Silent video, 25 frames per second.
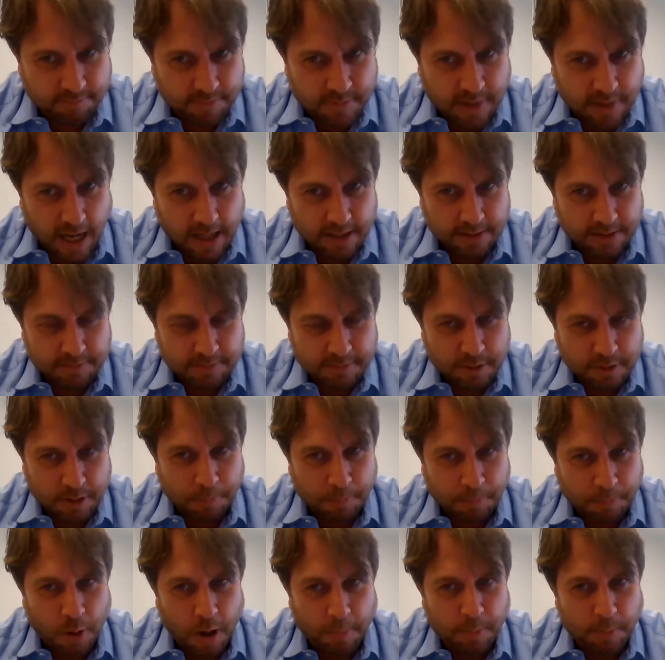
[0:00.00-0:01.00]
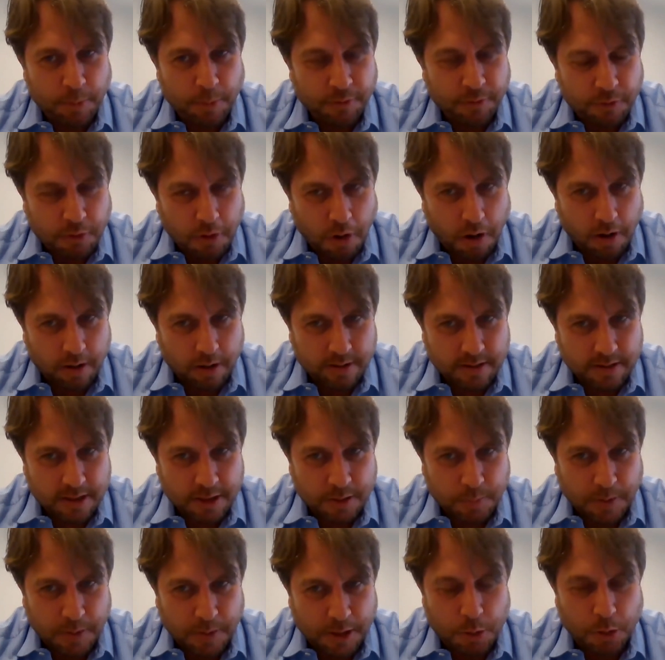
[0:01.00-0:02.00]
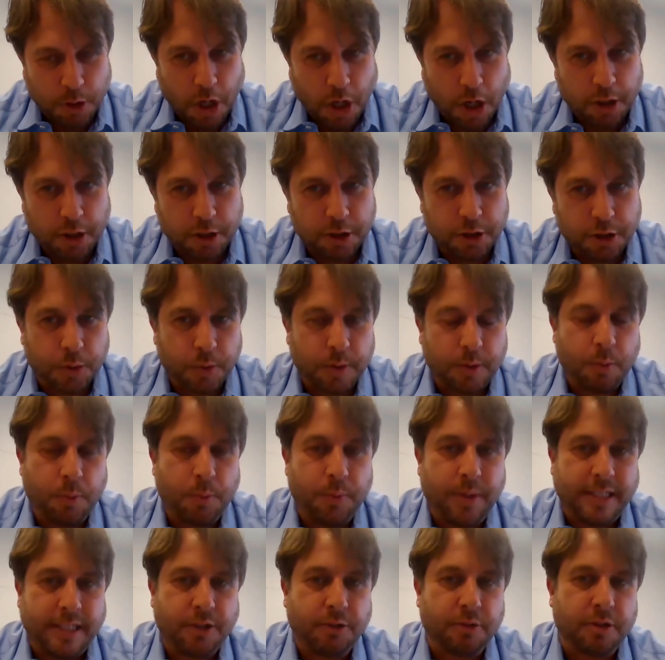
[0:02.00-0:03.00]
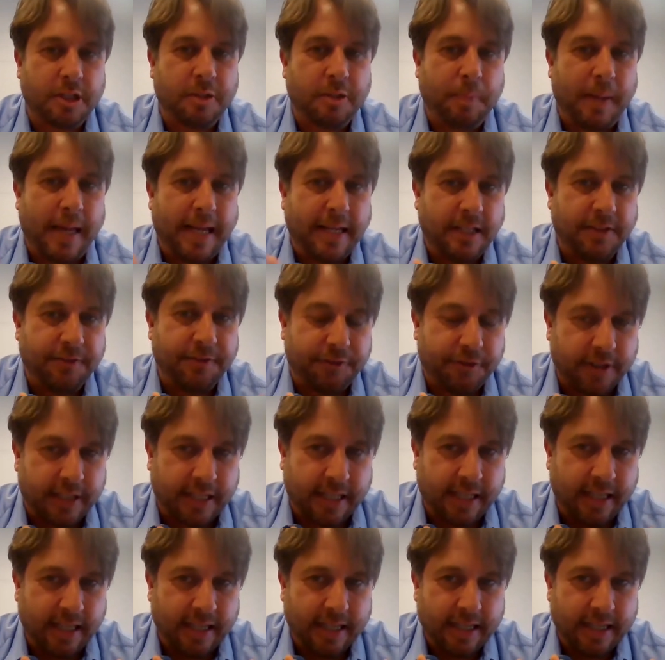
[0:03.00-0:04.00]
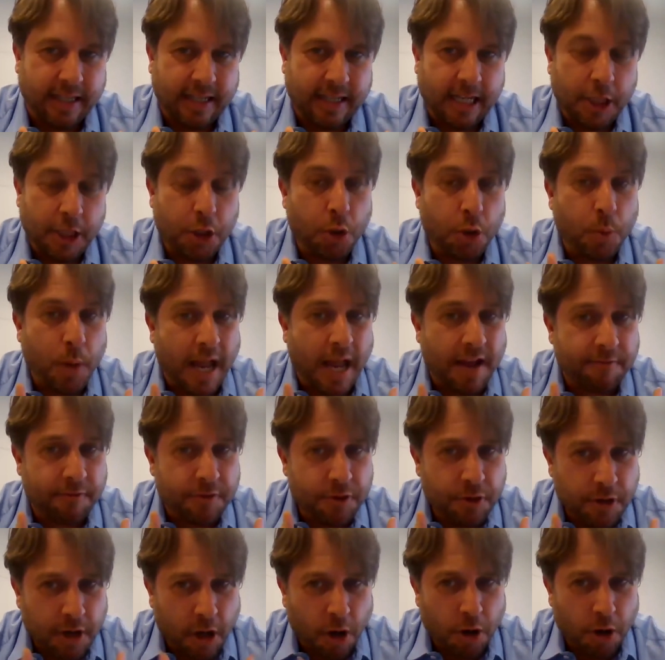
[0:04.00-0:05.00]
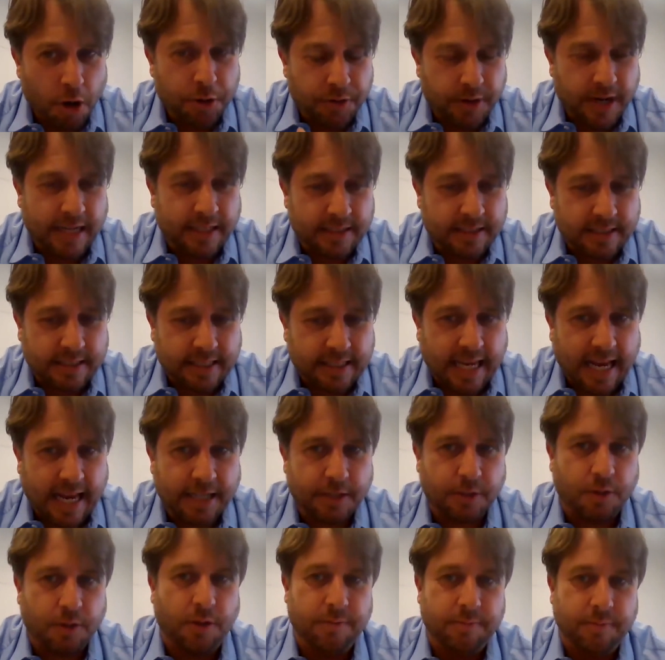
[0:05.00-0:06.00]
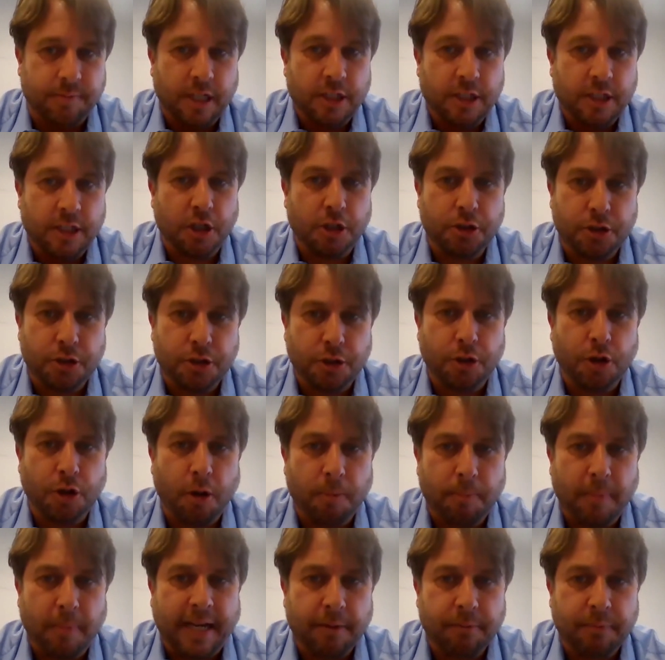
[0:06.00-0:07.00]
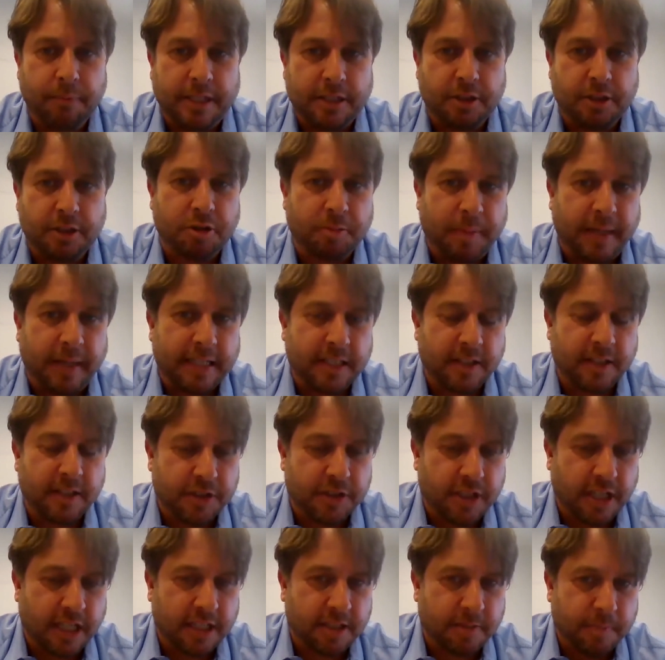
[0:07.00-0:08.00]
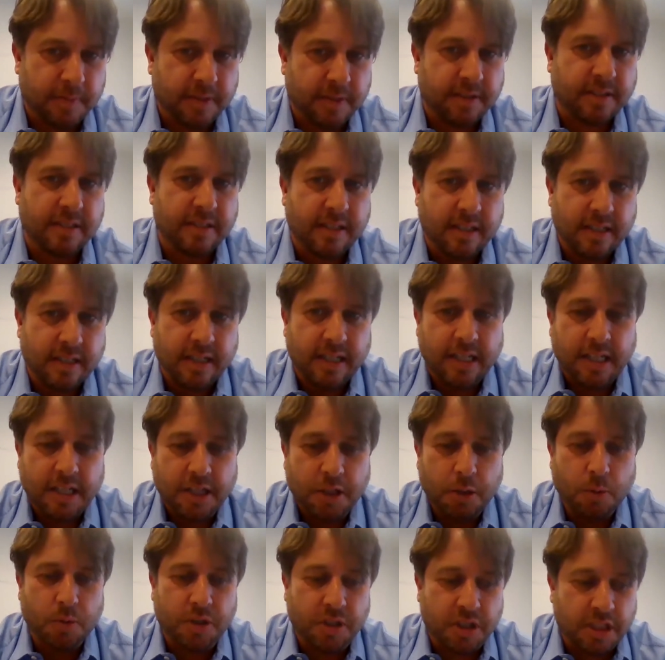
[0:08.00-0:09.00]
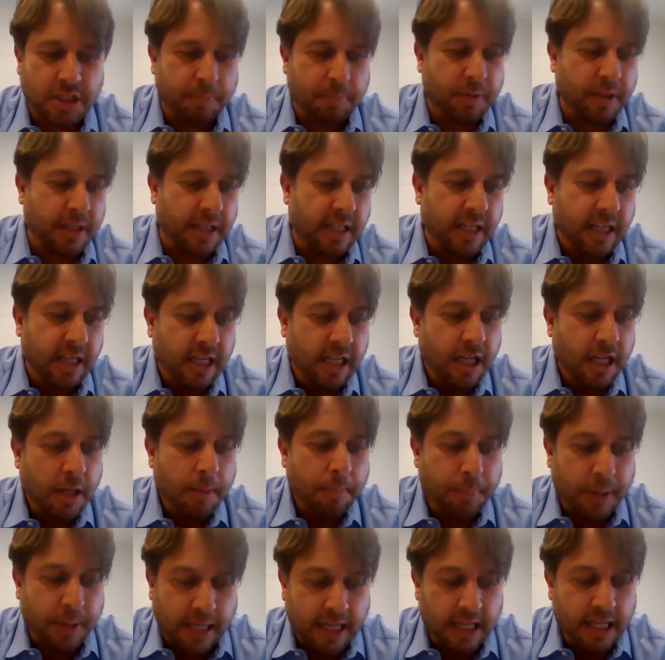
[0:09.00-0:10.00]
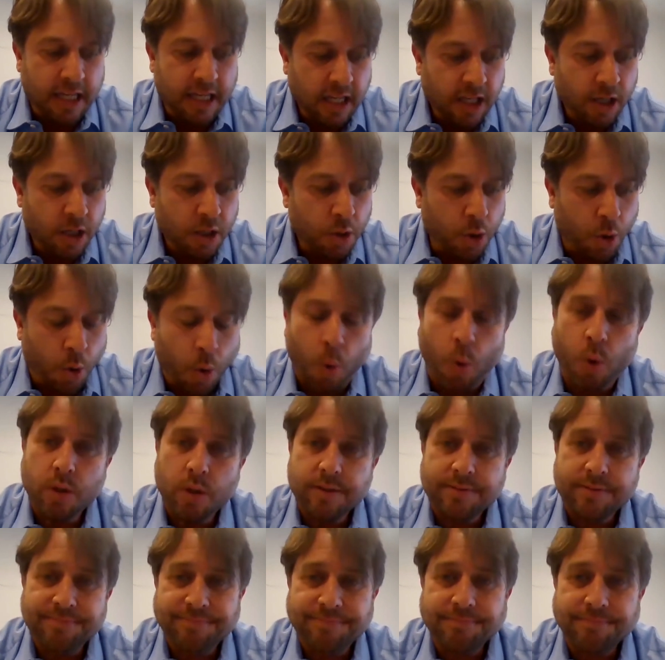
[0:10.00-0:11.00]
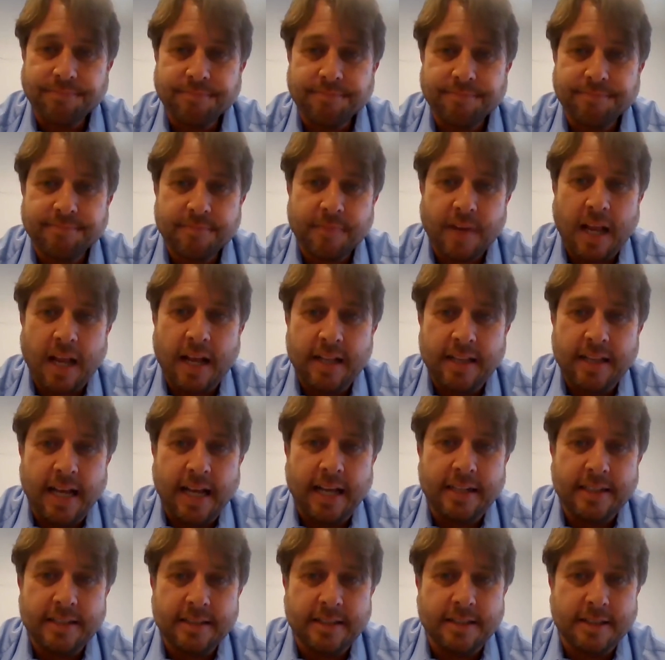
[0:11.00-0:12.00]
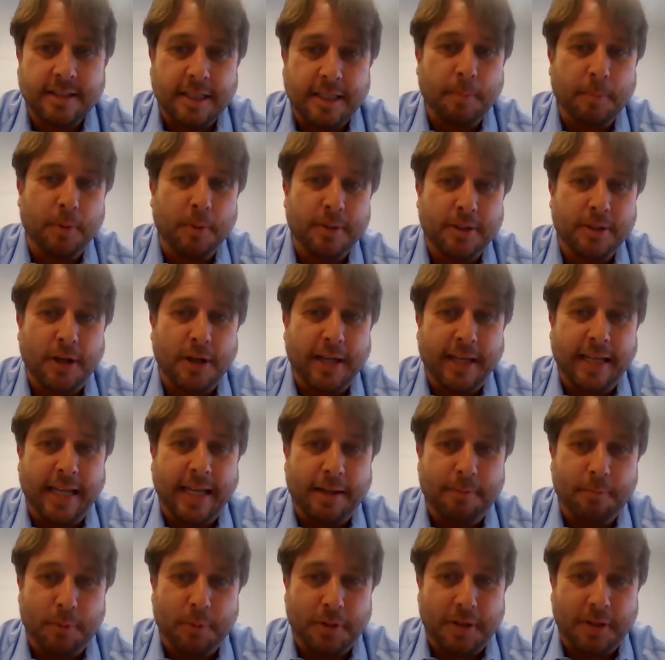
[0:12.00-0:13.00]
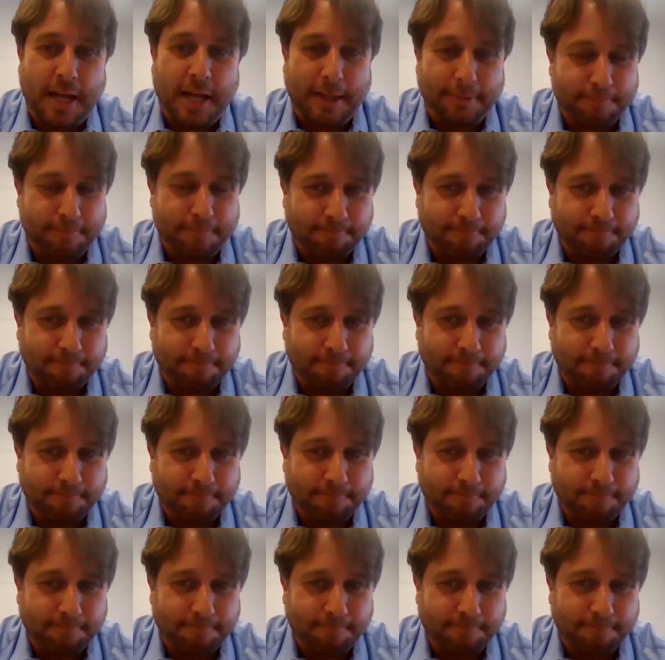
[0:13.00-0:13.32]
Done. The problem you've got is when you go to do it retrospectively, you have no ground to stand on. So do not make retrospective adjustments. You'll simply be caught. And that is as simple as I get with that.